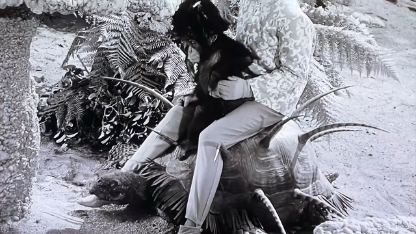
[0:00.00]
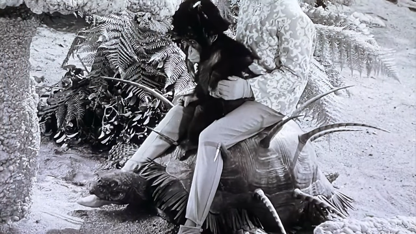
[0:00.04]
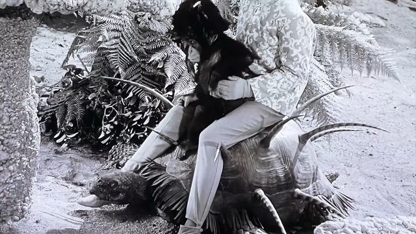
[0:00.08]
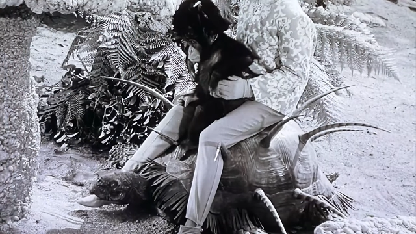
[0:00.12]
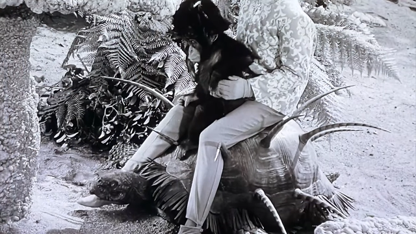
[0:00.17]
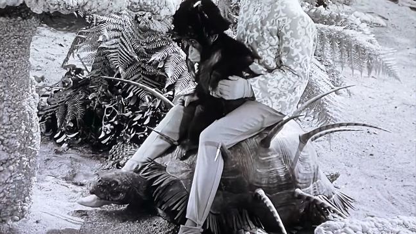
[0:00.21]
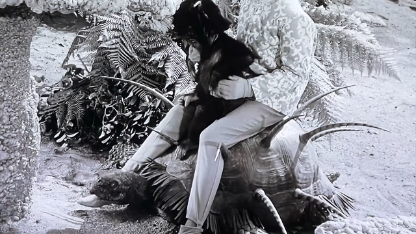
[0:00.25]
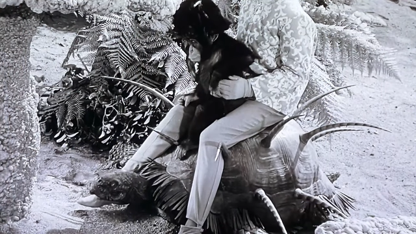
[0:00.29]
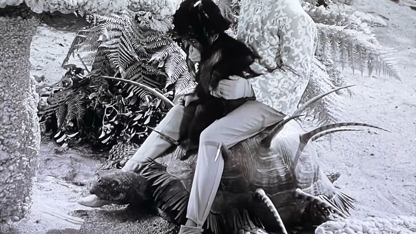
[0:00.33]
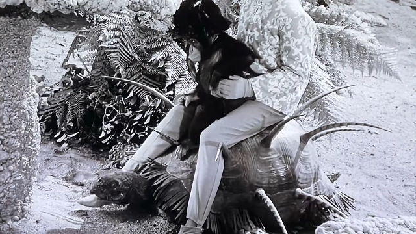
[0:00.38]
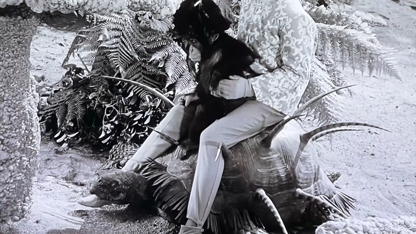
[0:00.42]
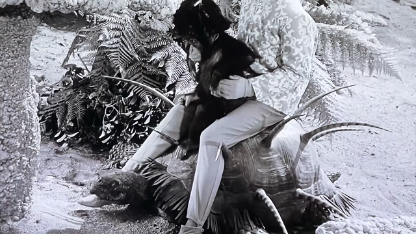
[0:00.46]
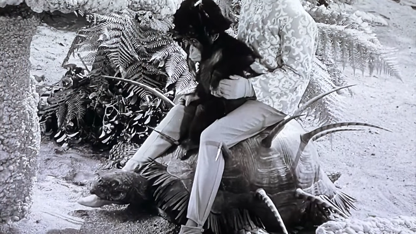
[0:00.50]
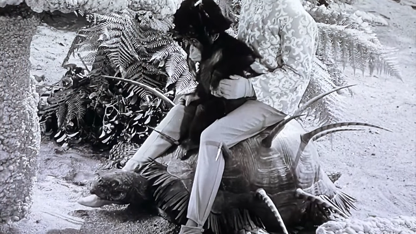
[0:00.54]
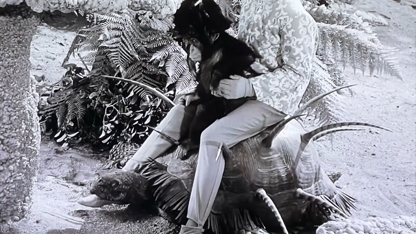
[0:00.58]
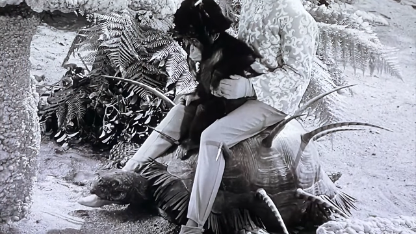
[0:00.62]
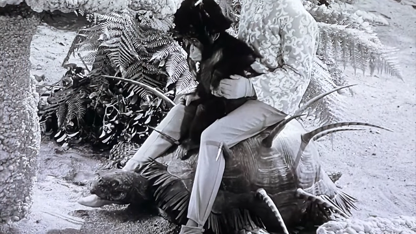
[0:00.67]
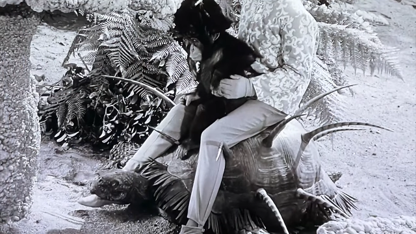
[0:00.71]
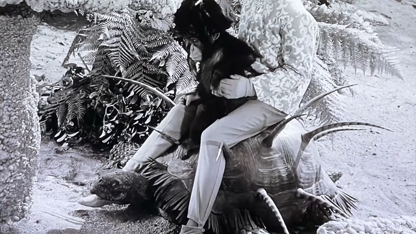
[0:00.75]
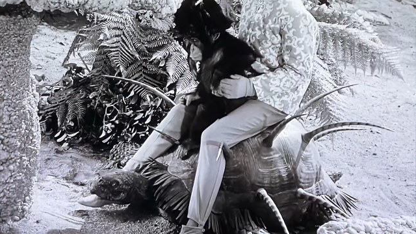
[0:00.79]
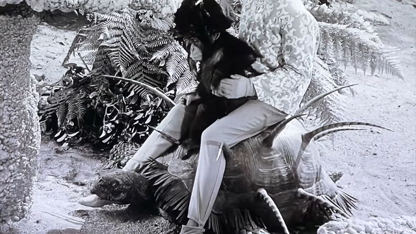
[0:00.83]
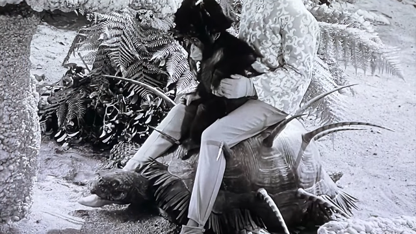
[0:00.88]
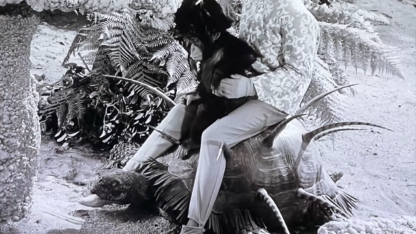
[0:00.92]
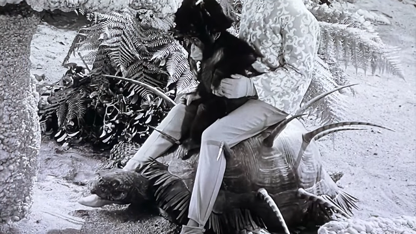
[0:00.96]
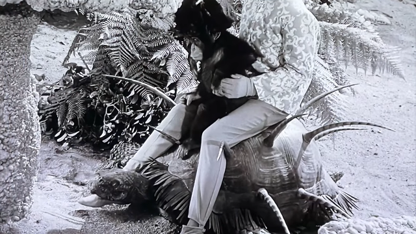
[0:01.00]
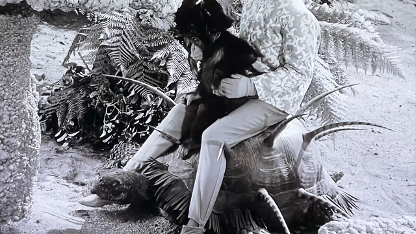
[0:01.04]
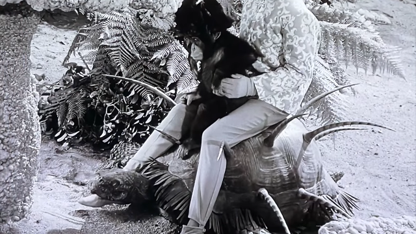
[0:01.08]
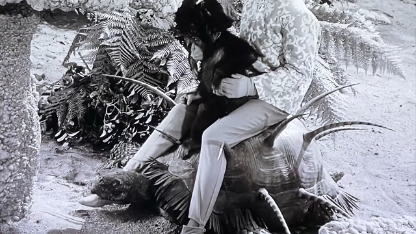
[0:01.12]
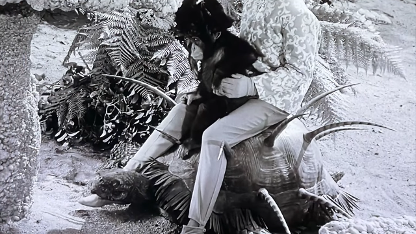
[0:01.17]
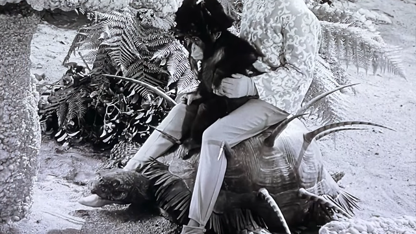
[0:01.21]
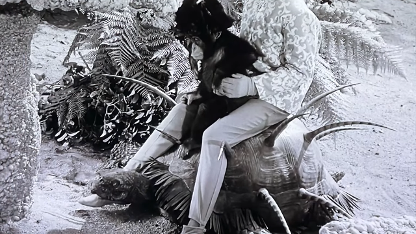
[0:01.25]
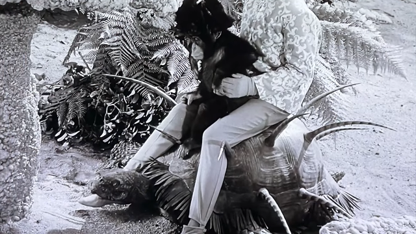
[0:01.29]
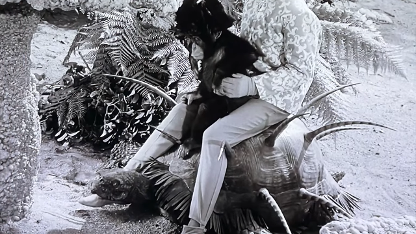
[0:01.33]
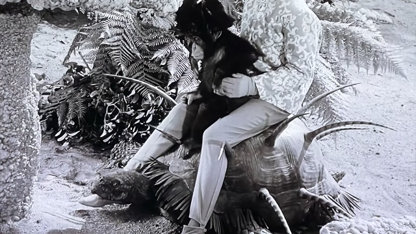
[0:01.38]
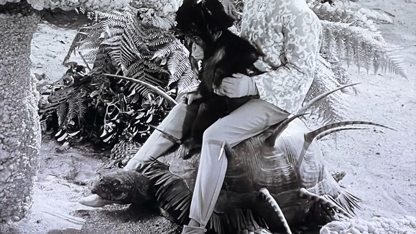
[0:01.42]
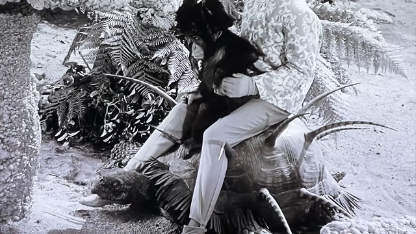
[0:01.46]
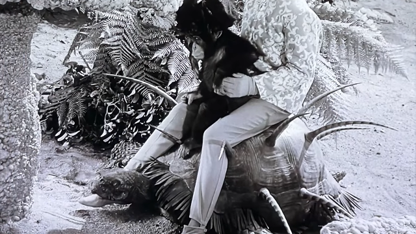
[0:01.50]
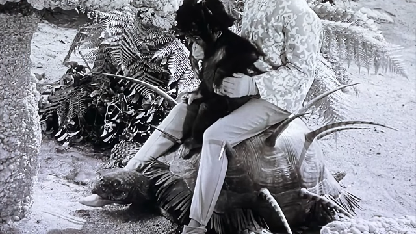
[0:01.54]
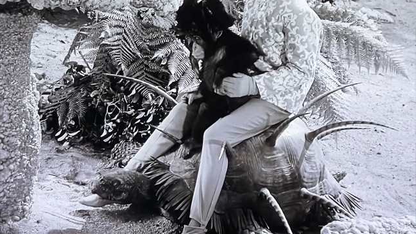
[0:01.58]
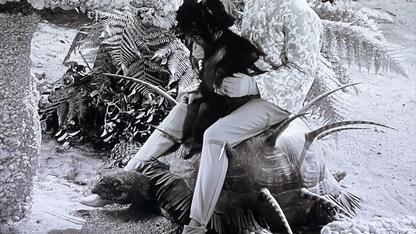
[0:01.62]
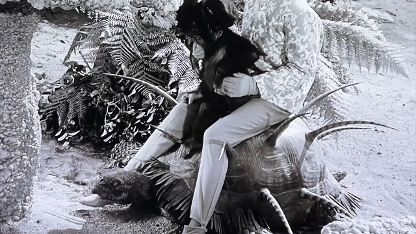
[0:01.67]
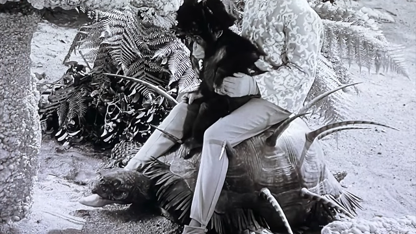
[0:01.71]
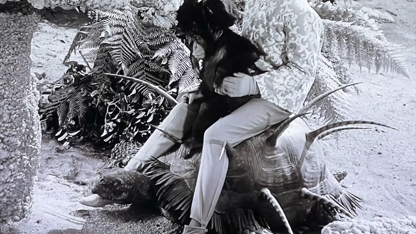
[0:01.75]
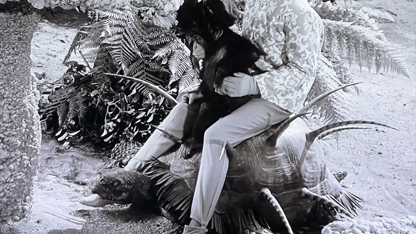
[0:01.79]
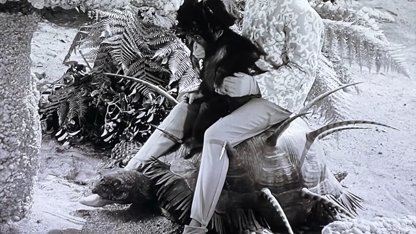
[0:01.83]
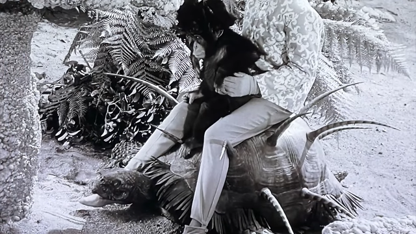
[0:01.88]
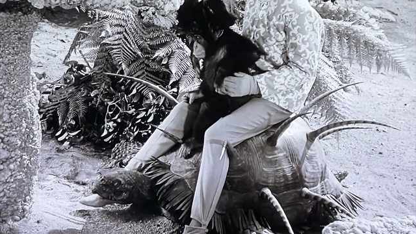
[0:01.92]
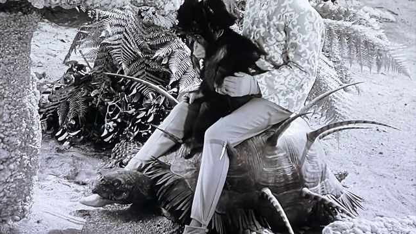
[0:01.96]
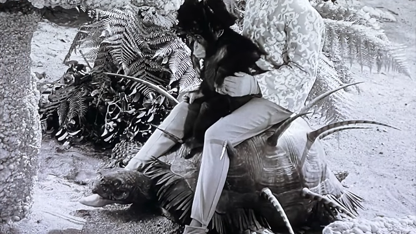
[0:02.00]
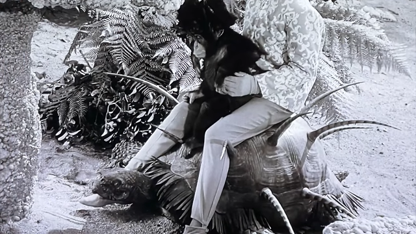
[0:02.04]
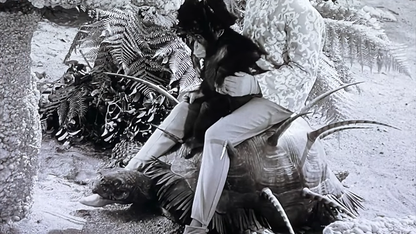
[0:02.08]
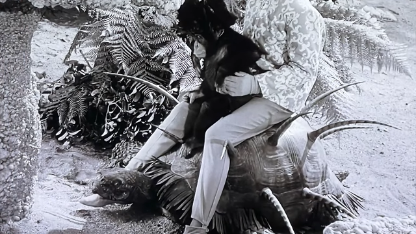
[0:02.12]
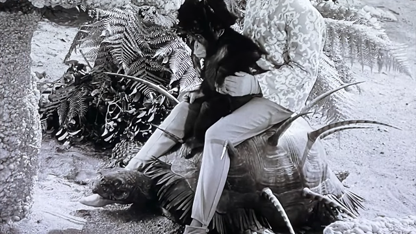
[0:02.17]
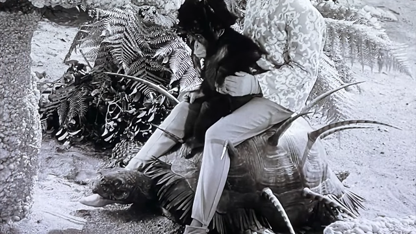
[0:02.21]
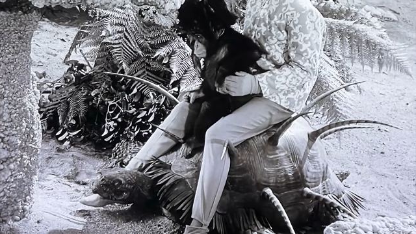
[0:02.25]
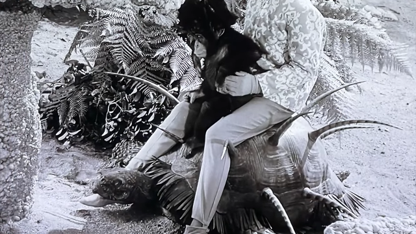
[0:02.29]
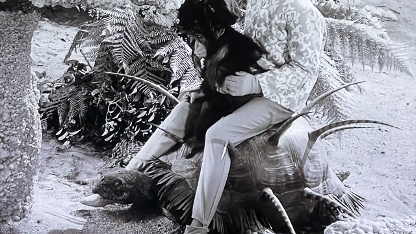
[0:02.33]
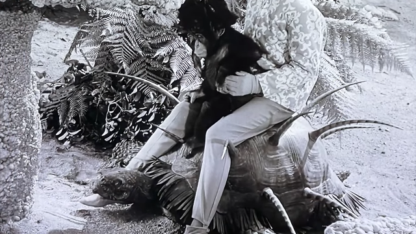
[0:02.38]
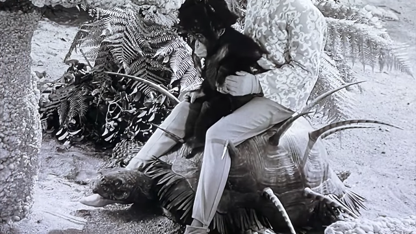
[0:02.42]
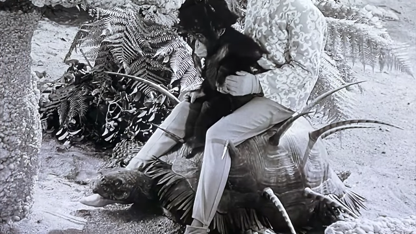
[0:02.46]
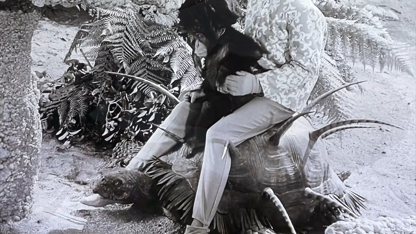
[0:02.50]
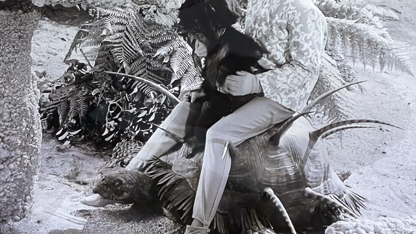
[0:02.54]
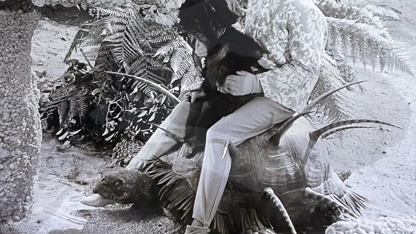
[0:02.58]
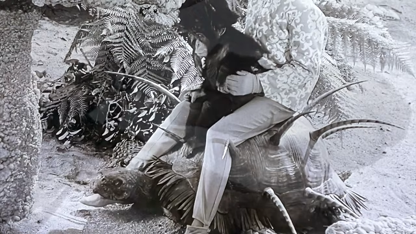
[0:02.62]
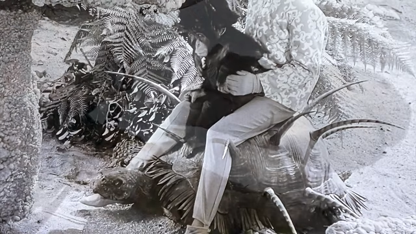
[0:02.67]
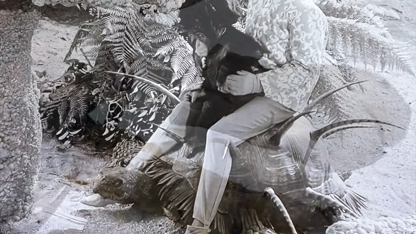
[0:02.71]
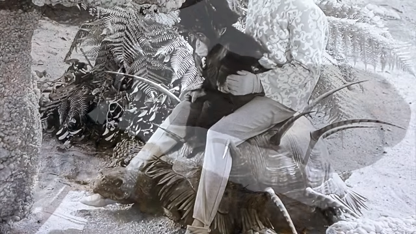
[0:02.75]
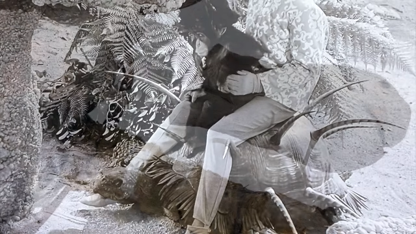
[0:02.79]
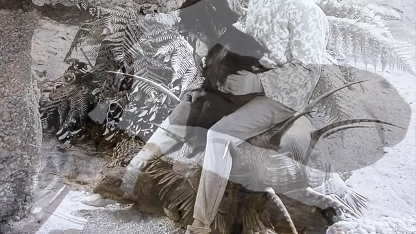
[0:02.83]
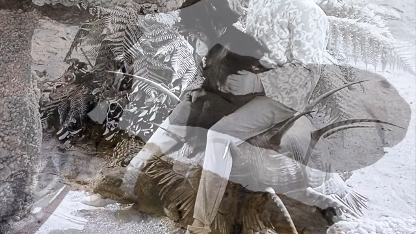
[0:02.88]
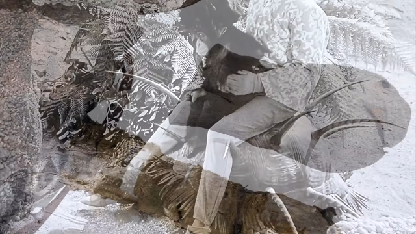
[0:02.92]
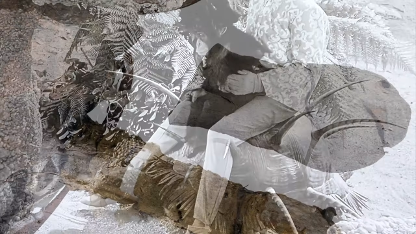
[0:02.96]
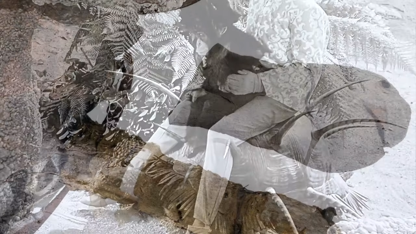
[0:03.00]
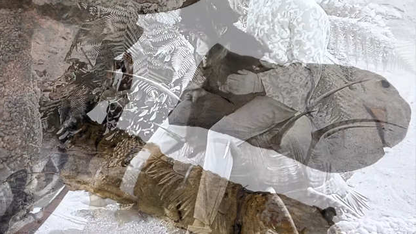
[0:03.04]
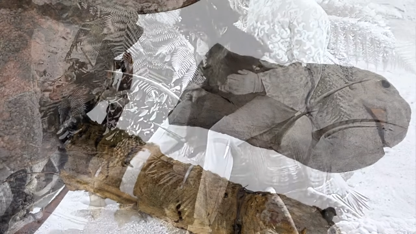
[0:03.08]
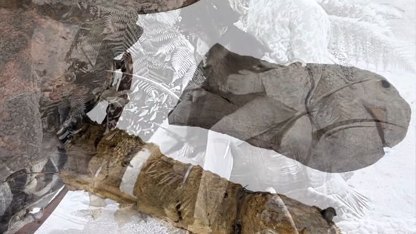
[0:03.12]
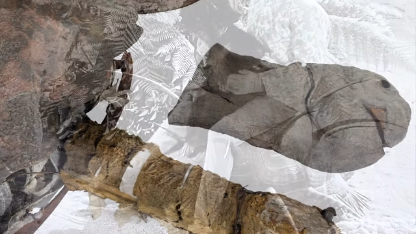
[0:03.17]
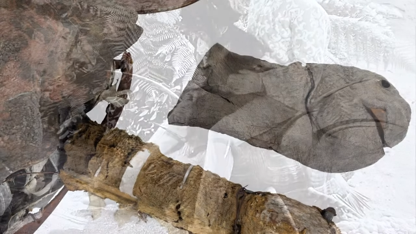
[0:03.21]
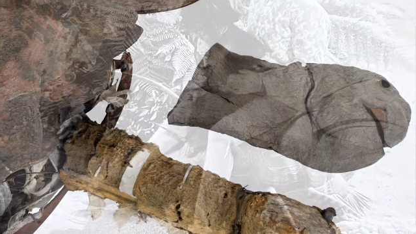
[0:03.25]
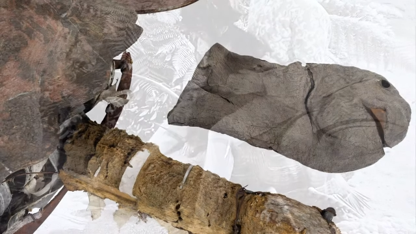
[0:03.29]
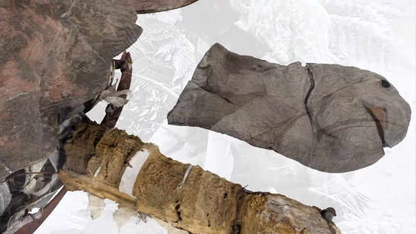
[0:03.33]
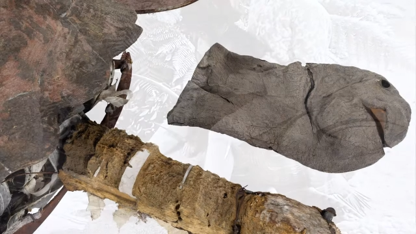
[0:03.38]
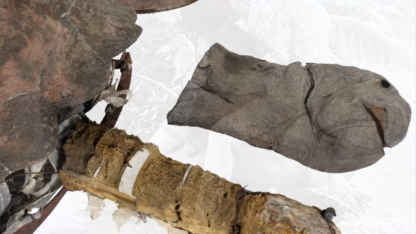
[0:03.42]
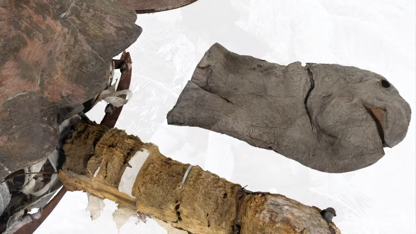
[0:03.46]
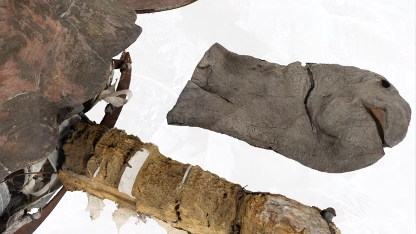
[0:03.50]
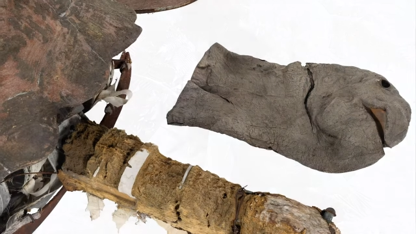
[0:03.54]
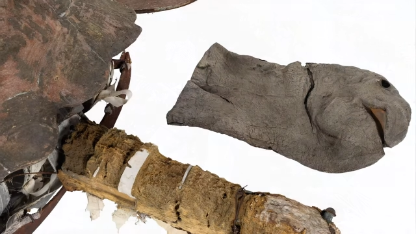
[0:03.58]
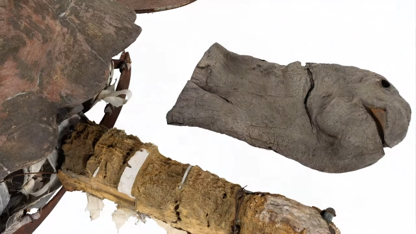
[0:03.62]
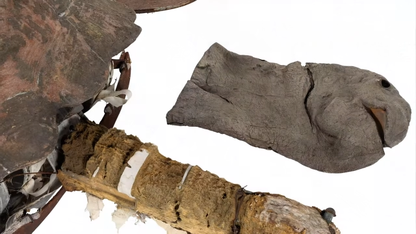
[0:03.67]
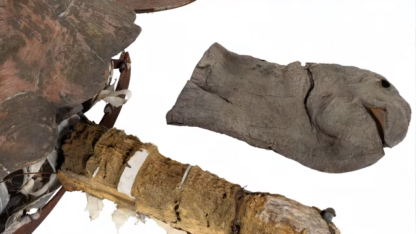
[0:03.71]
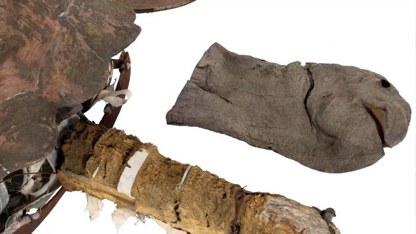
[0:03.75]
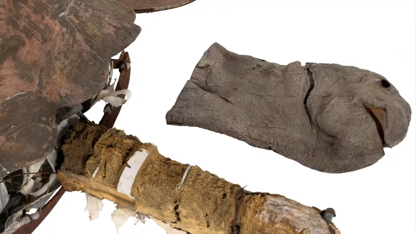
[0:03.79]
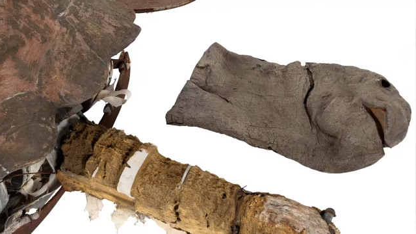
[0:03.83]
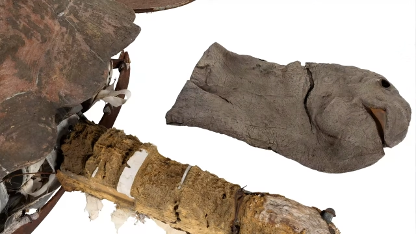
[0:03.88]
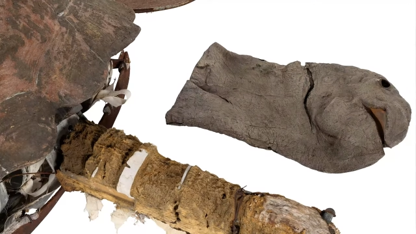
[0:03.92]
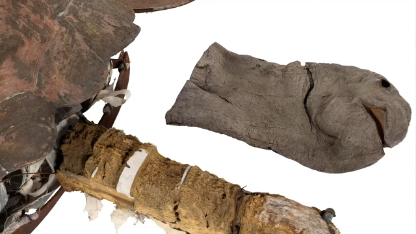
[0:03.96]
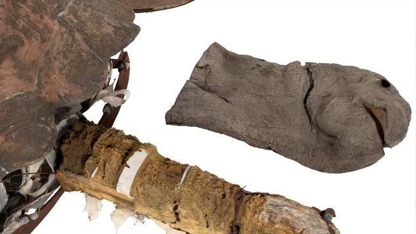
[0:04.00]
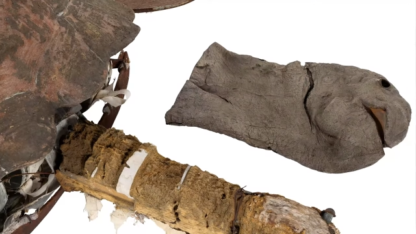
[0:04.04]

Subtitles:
No face is visible, so there are no lips to read.